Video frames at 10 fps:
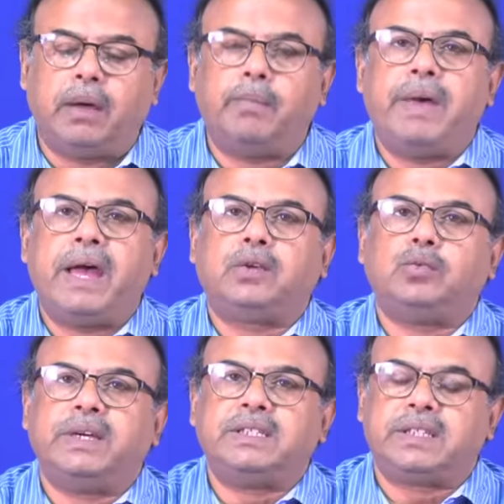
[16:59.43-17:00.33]
come back to
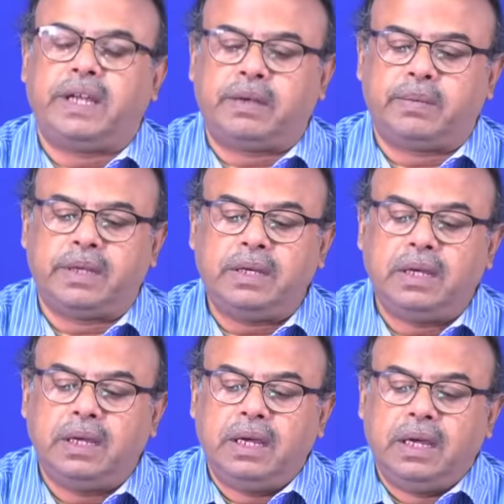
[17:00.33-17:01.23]
my statement
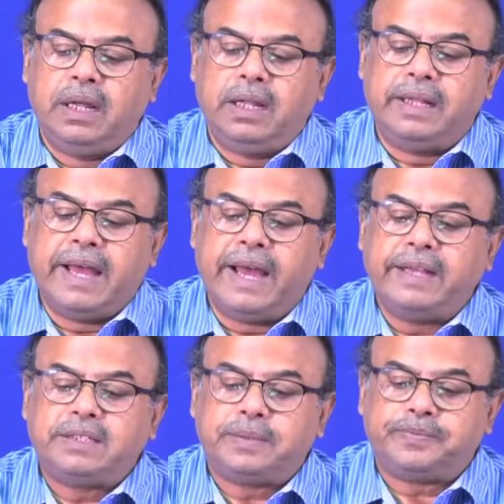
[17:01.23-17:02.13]

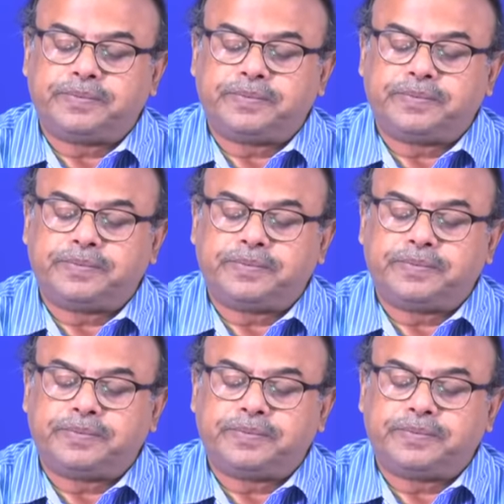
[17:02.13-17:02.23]
that